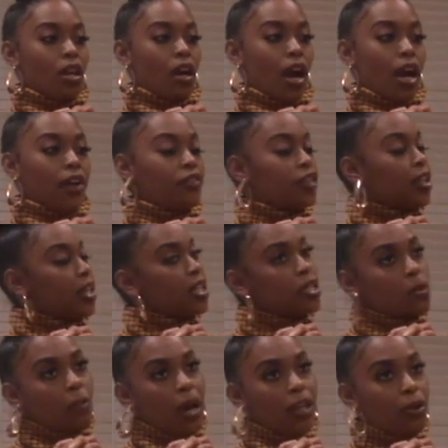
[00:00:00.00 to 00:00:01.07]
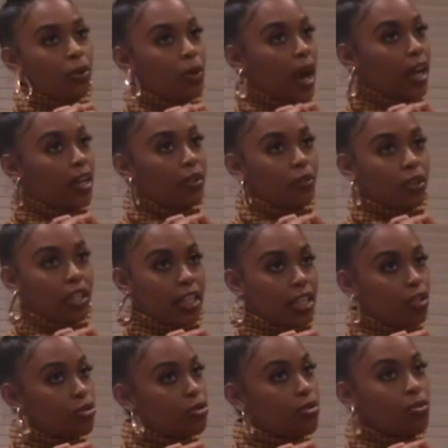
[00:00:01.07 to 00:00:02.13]
I feel like it's somebody who I can
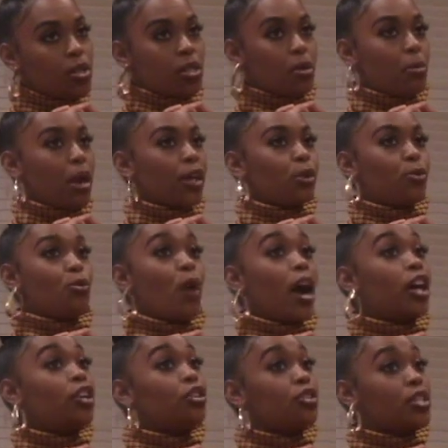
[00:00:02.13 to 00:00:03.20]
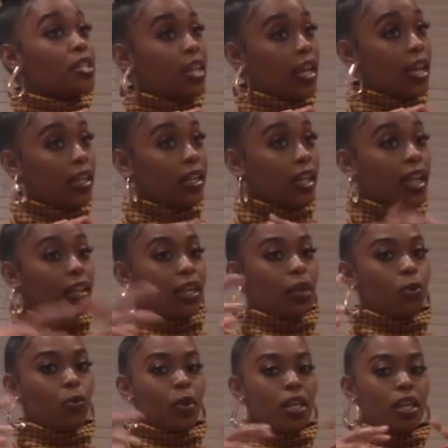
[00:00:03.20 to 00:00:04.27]
relate to. It's somebody who I understand. And I think
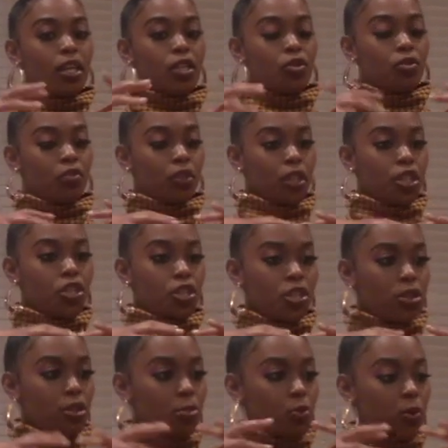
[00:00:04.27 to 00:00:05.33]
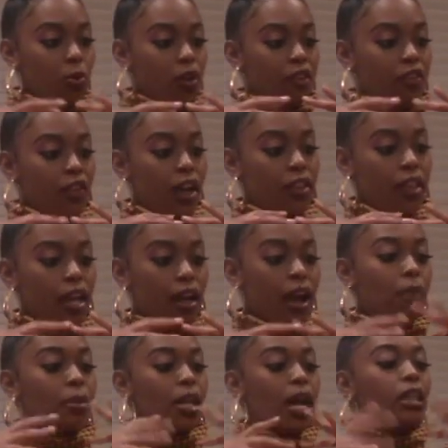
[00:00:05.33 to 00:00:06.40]
when we get into relationships, we want to find that
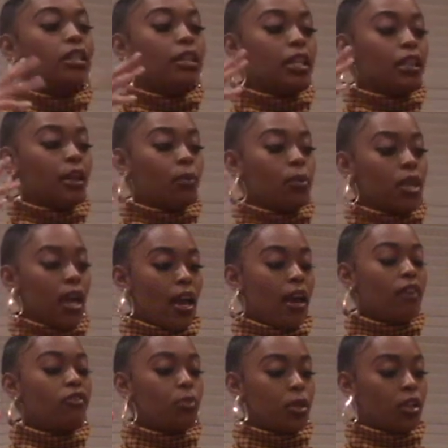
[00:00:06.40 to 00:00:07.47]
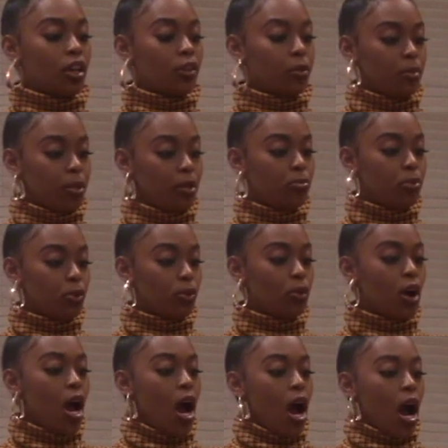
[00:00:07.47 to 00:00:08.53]
commonality that we have with other
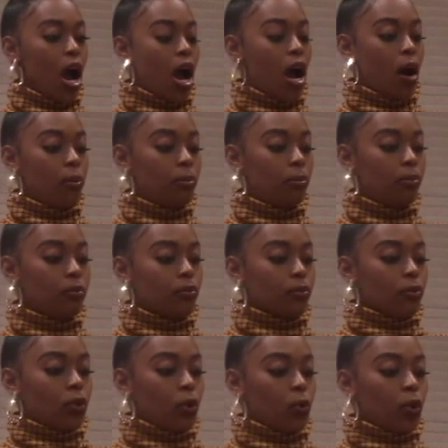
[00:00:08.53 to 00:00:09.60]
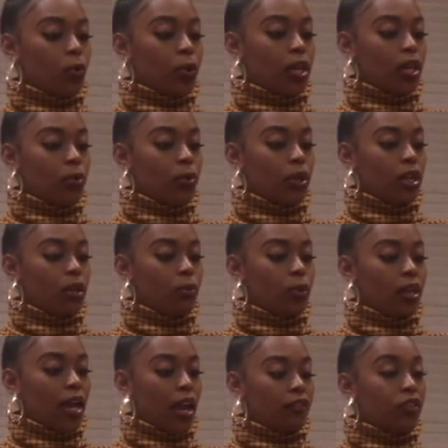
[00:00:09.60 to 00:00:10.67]
people, where
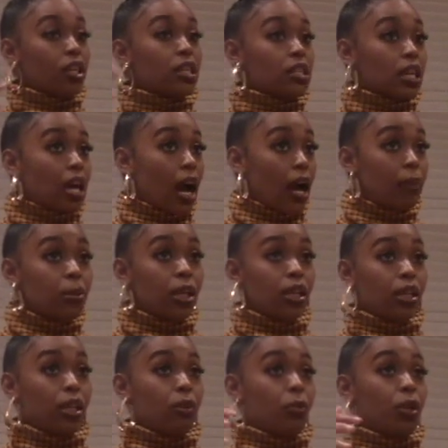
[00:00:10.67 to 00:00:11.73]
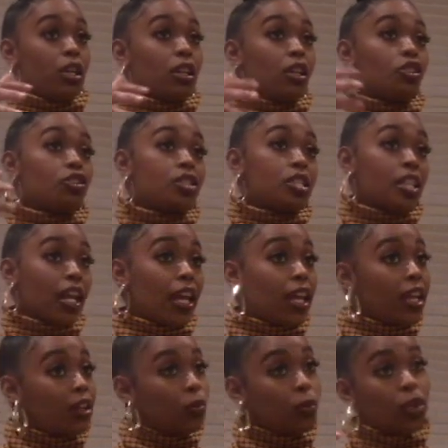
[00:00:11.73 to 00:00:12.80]
we have things in common and we can
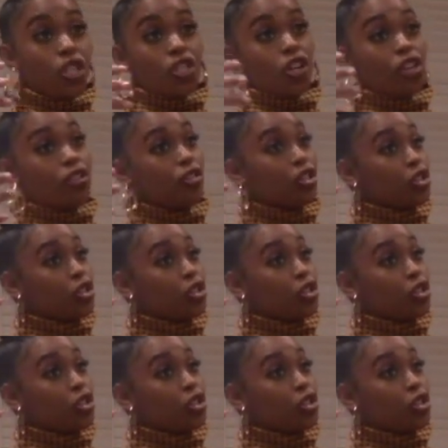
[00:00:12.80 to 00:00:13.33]
understand what each other is